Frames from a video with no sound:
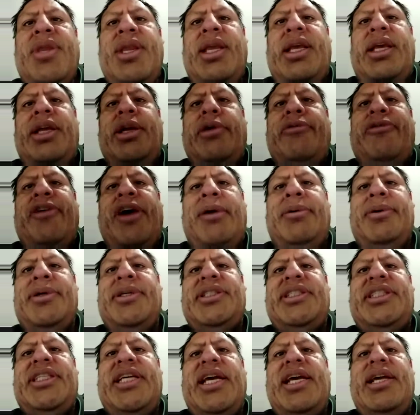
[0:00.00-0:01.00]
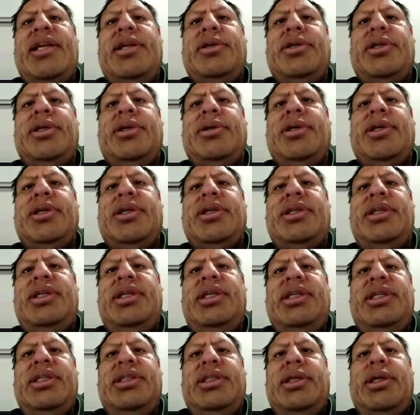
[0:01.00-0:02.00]
If I were to say to
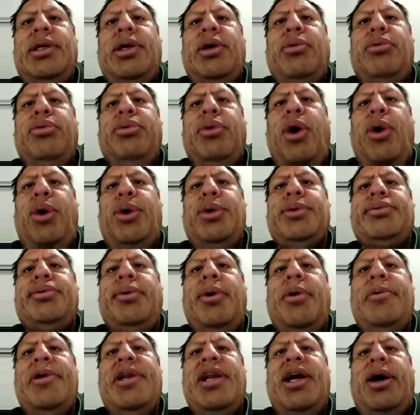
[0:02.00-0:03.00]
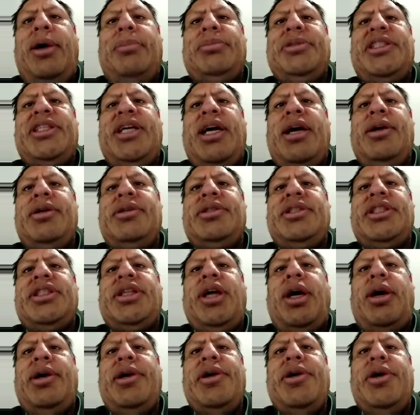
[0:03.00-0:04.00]
an old woman, "Oh, I'm
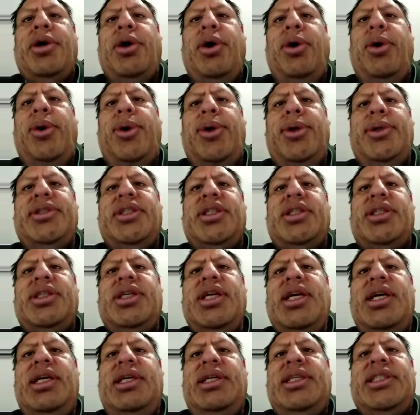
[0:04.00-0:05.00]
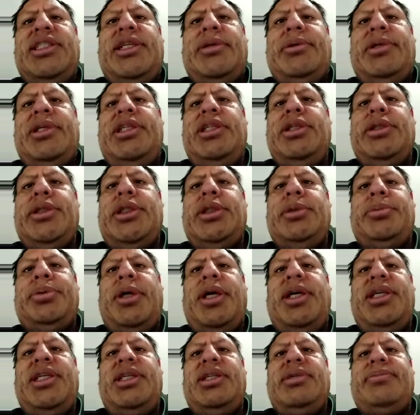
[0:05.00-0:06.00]
sorry you're old," or something, she'd
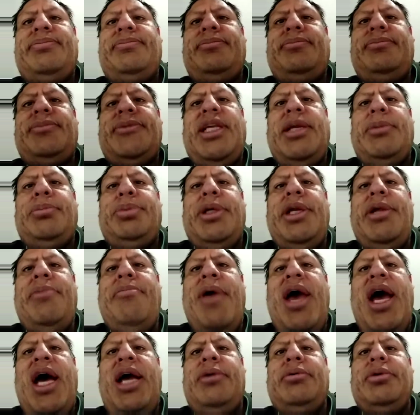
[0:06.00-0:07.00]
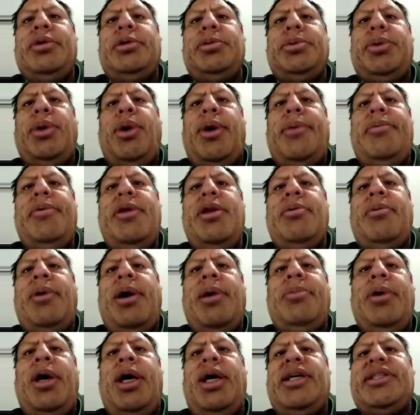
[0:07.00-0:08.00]
probably get pretty mad and report me to
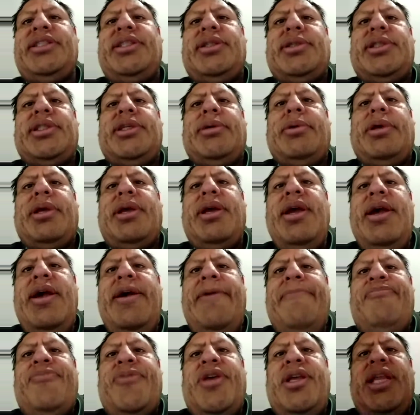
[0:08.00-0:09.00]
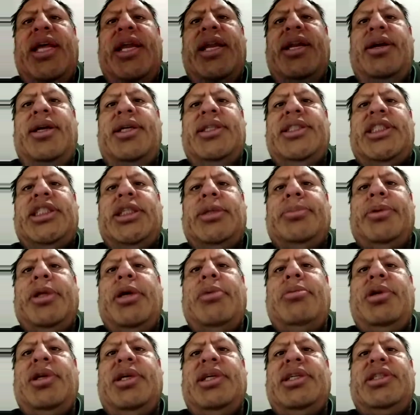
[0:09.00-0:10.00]
my boss or something. You let it on
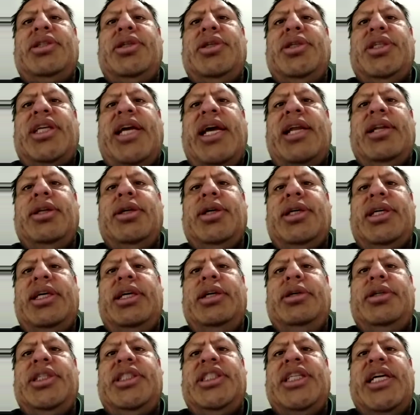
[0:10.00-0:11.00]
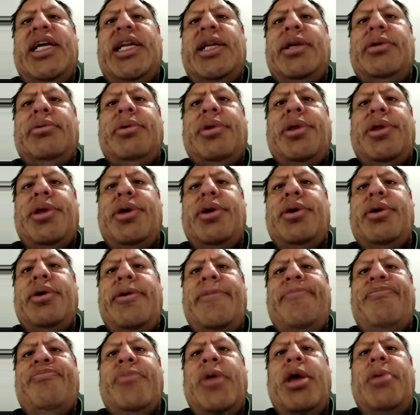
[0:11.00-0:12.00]
subliminally, so just kind of look irritated with you.
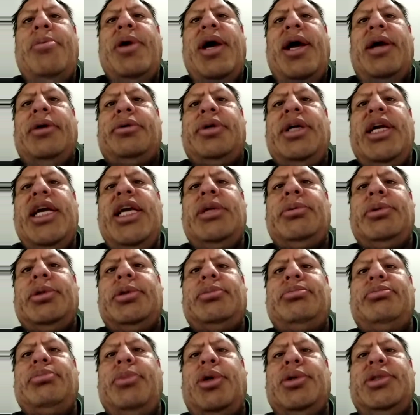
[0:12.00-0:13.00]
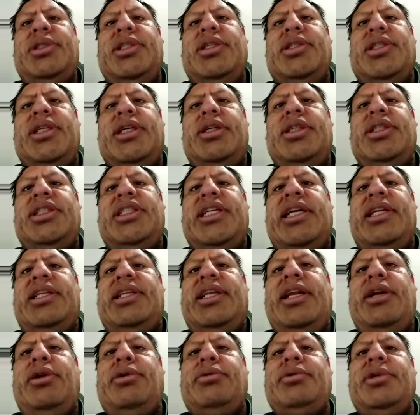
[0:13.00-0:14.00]
Maybe irate, but mostly just irritated.
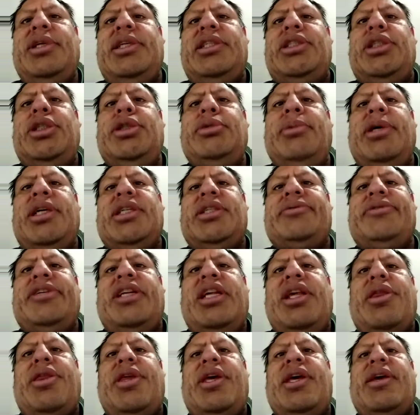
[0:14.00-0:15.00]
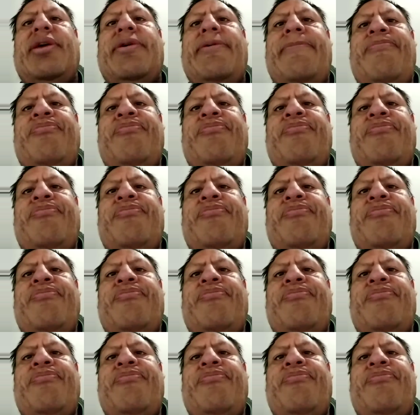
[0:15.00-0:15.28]
They don't really do much of anything.